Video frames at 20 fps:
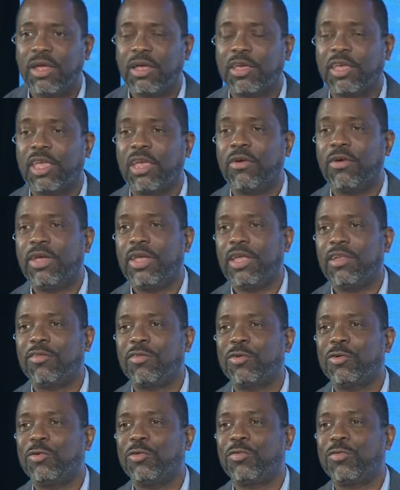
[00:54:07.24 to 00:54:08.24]
Gary, as
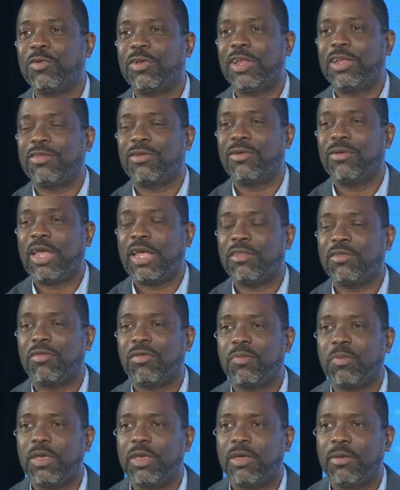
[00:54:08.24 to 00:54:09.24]
usual, that you like to
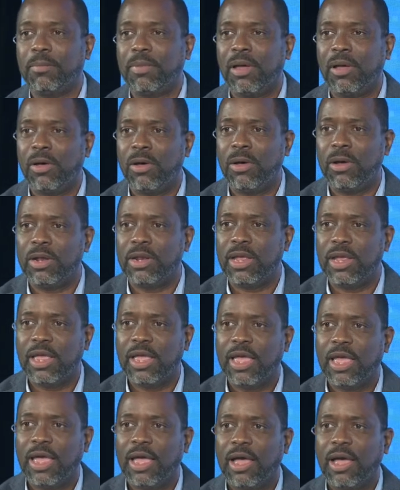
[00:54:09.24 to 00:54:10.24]
speak about.
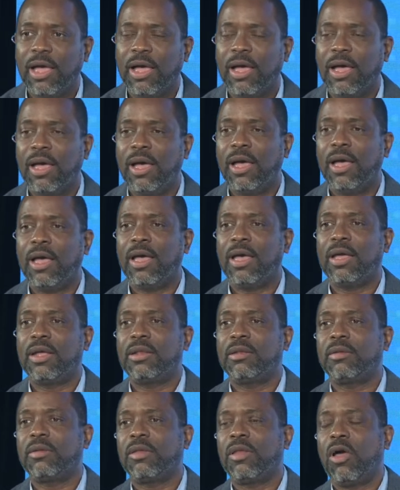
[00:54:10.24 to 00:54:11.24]

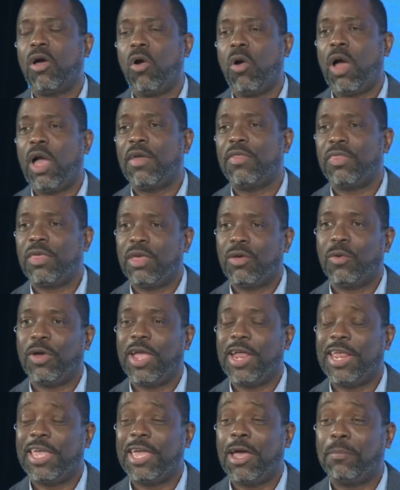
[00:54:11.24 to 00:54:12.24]
And now I think we're
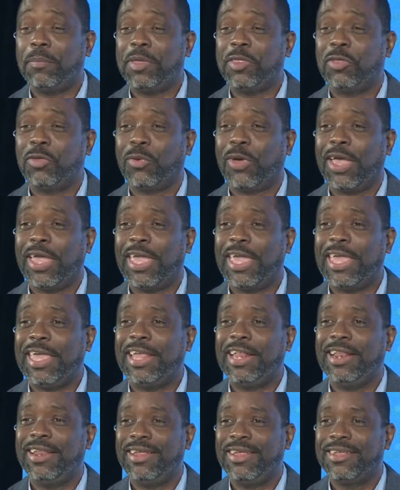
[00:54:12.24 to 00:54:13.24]
heading up into a
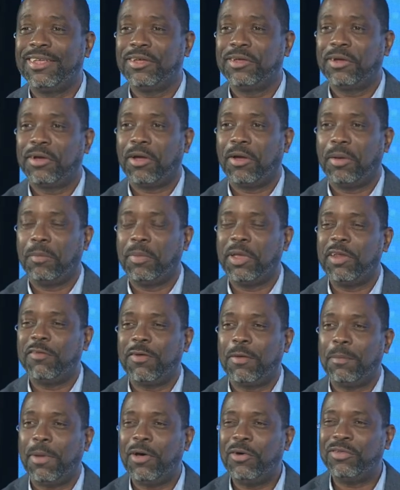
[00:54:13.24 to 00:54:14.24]
hill, a bit of a
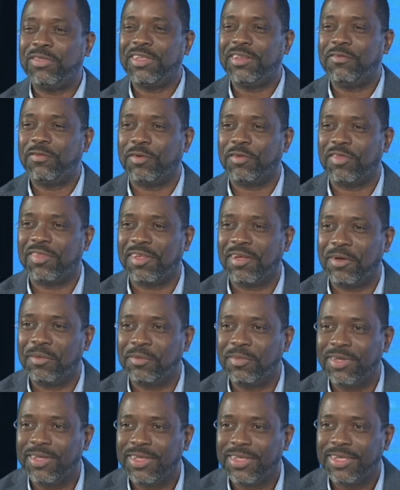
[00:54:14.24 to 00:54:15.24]
mountain for
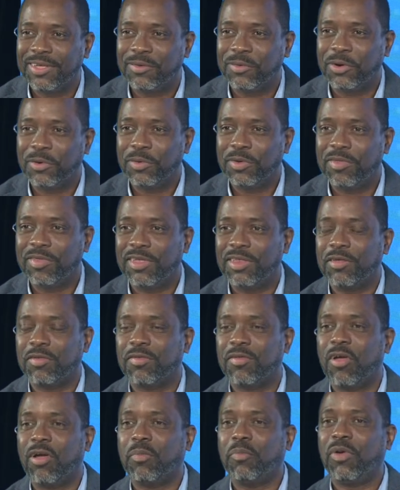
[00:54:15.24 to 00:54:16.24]
some, where we see the
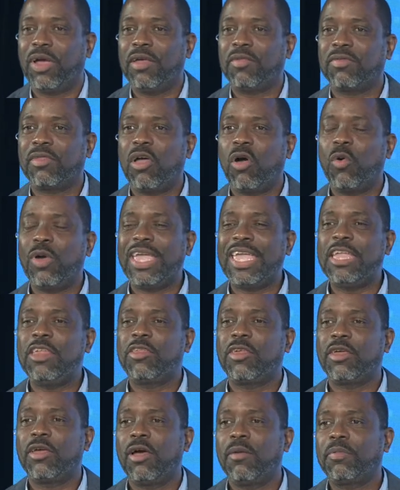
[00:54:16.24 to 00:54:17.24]
stock price now
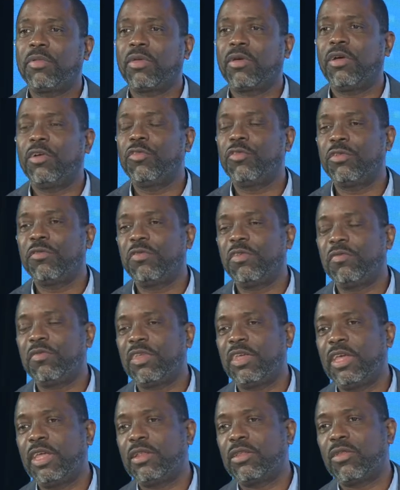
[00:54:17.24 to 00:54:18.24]
inching up to
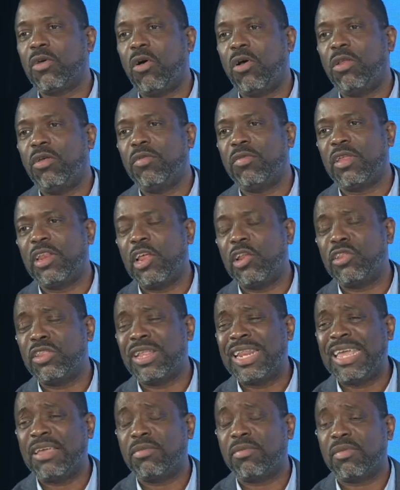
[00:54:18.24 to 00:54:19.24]
$158. And on the
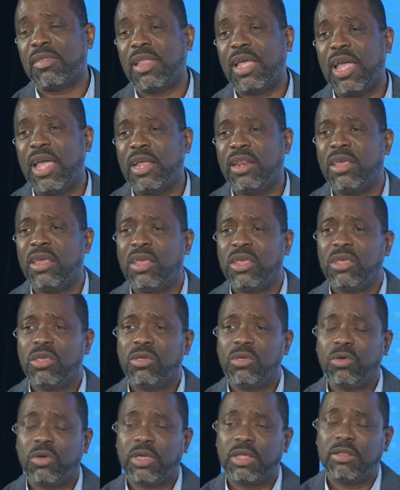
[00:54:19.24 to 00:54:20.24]
next slide,
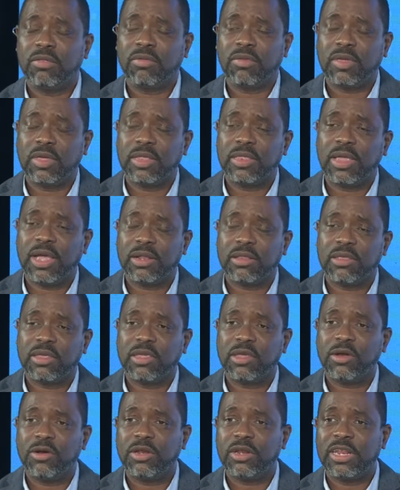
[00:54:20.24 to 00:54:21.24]
you can see that the
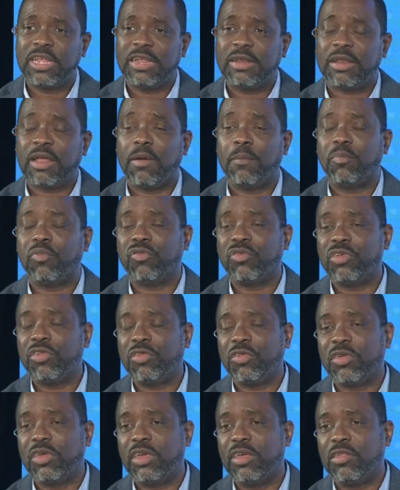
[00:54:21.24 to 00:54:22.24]
year-to-date
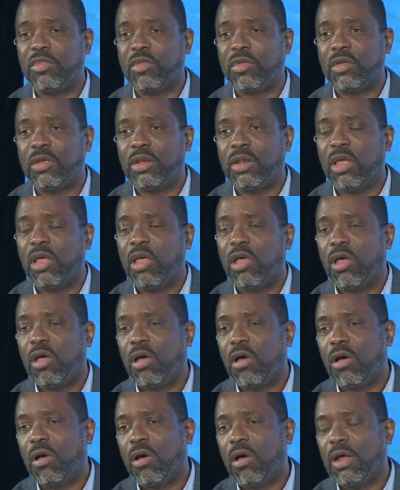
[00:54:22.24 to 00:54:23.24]
appreciation
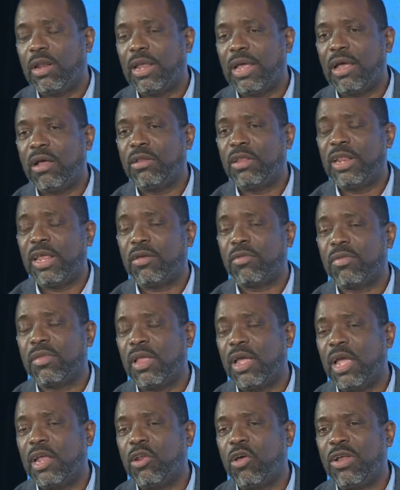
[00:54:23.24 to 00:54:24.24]
on the next
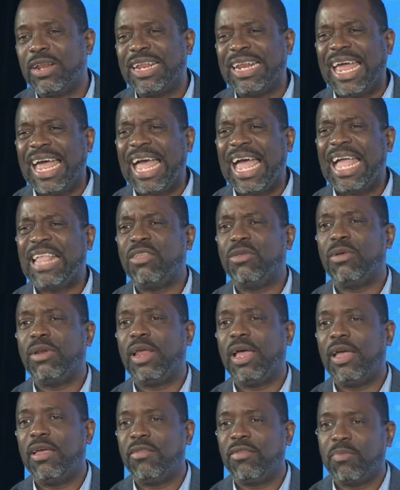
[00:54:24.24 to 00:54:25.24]
slide on an
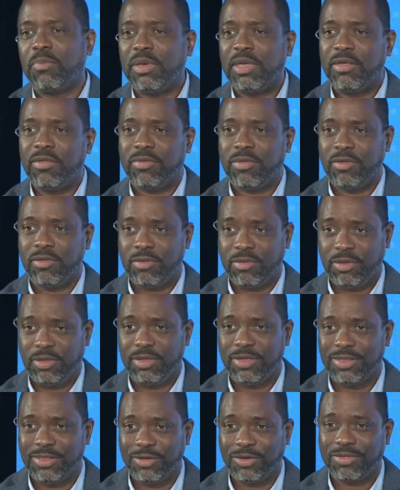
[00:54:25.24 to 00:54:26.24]
annualized basis
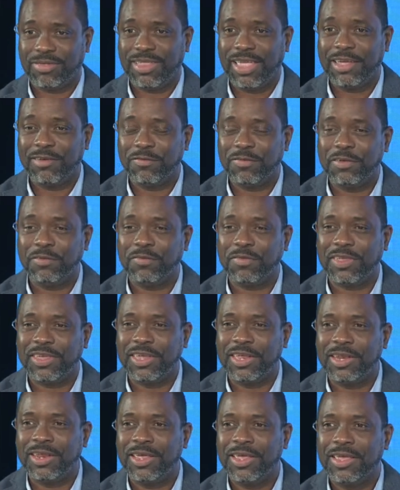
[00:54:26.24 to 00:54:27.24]
looks like
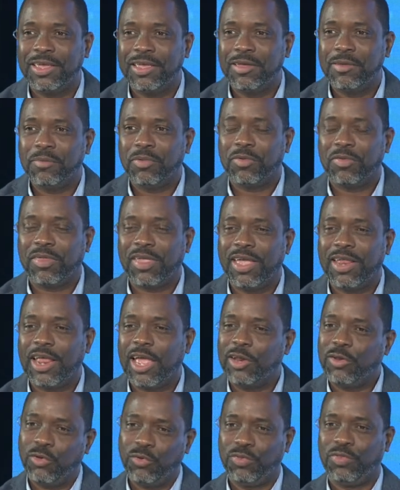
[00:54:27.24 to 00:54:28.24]
15%. I
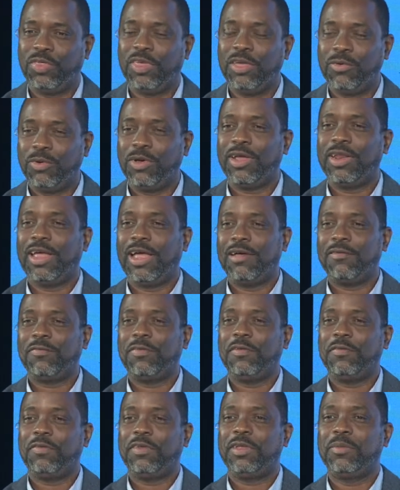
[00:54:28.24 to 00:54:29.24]
don't think we're going to have
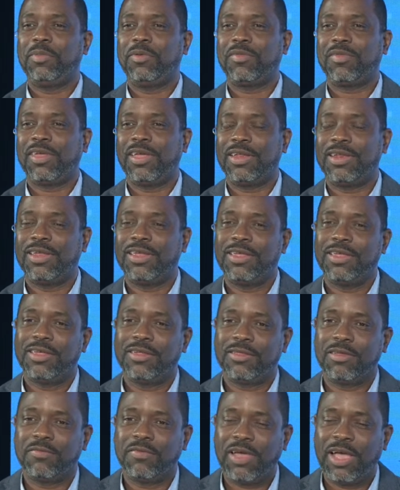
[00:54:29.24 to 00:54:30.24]
15%
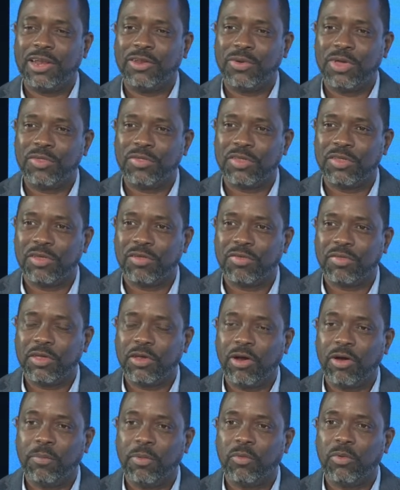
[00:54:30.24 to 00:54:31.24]
devaluation this
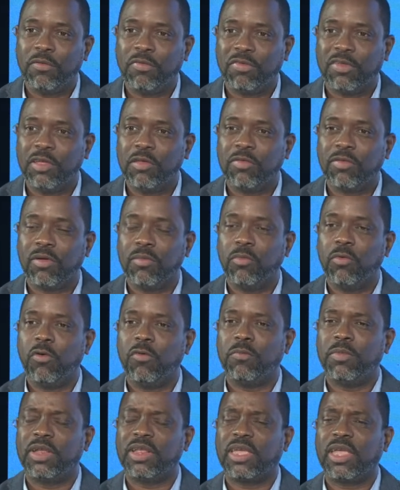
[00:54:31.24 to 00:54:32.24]
year, but we've seen some
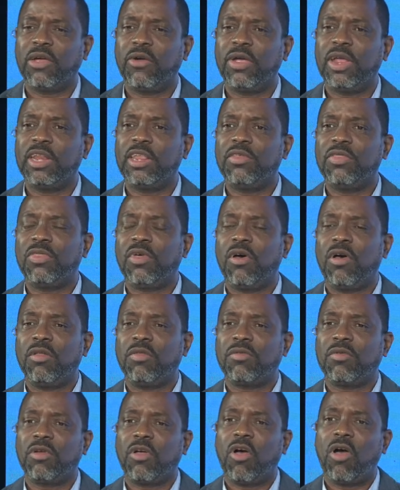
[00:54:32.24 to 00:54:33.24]
movement. Gary, any
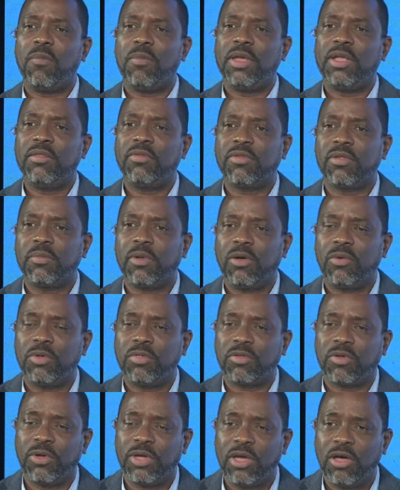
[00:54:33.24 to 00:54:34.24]
thoughts or comments about
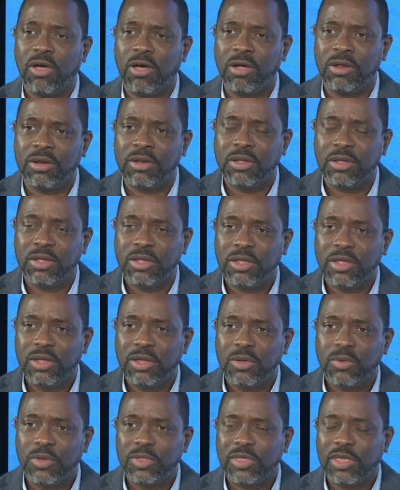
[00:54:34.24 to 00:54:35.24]
what's going on
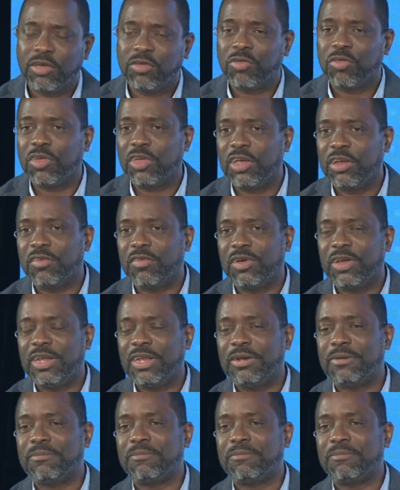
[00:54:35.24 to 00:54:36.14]
with the exchange rate?